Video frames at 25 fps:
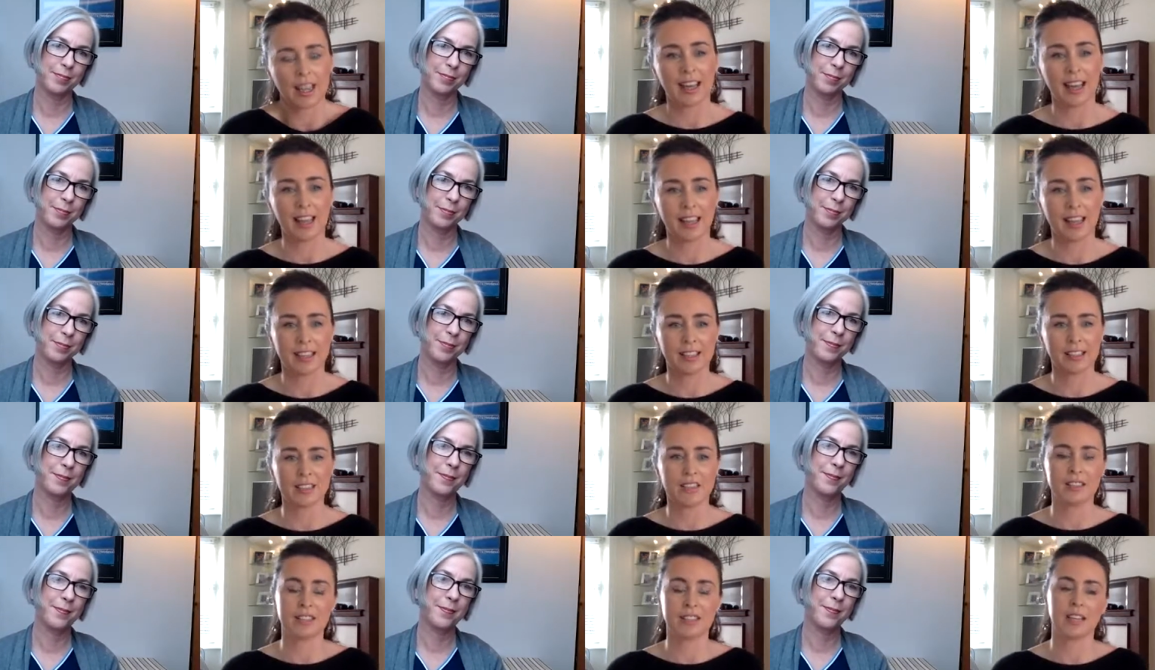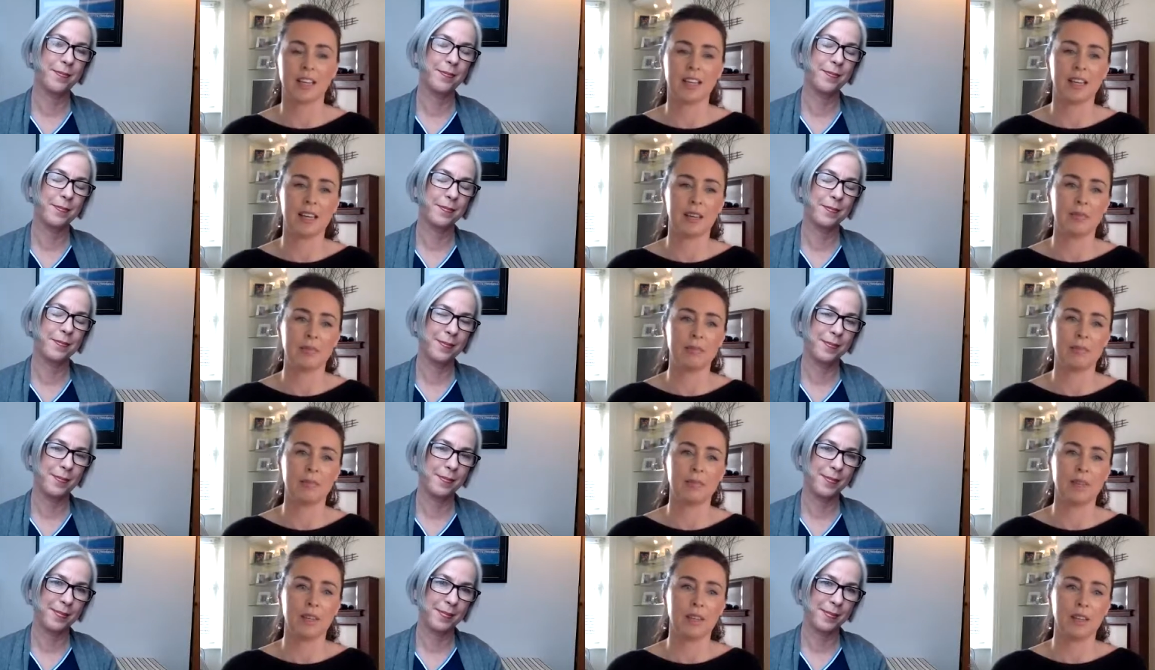Speaker 1: And
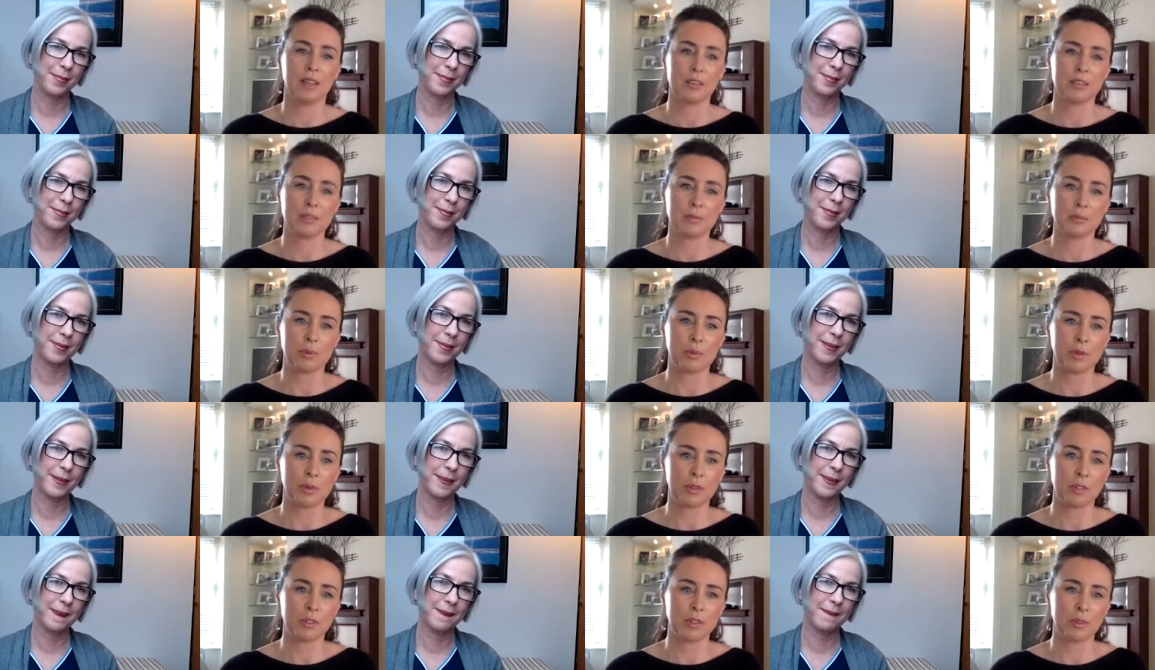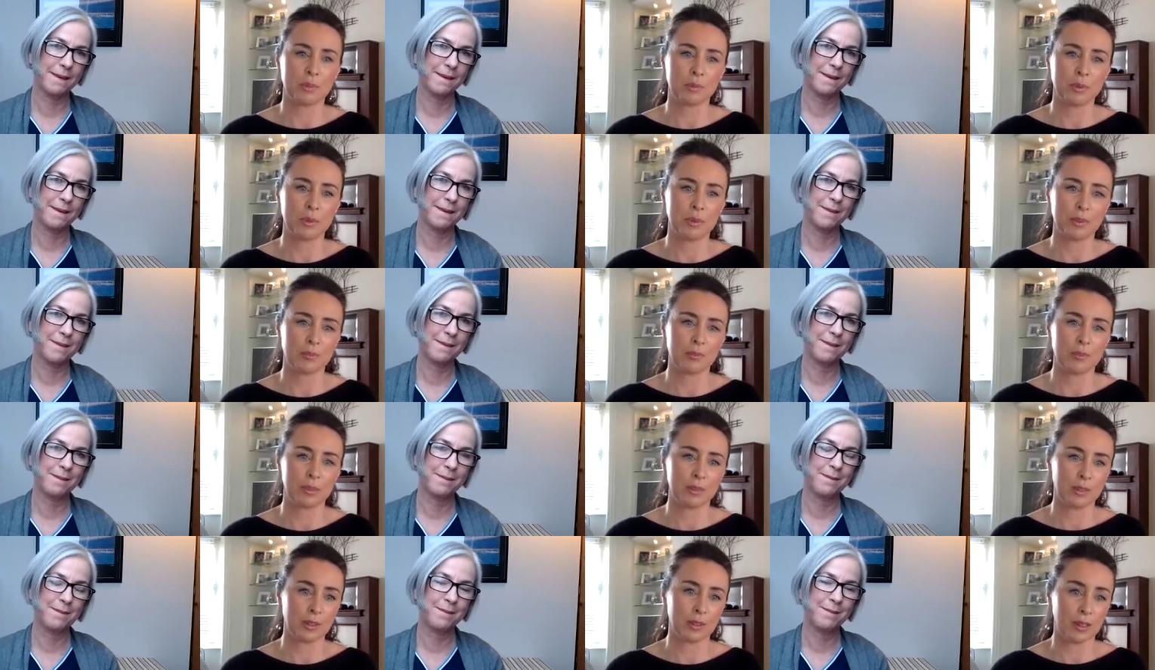um, you're supporting
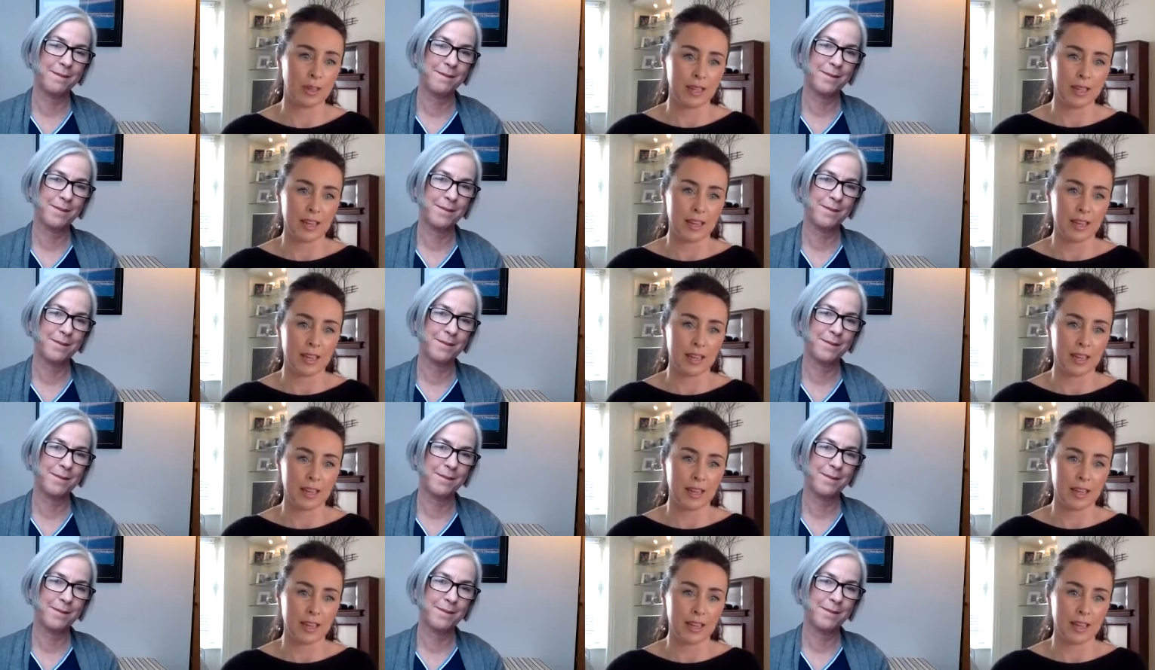beautiful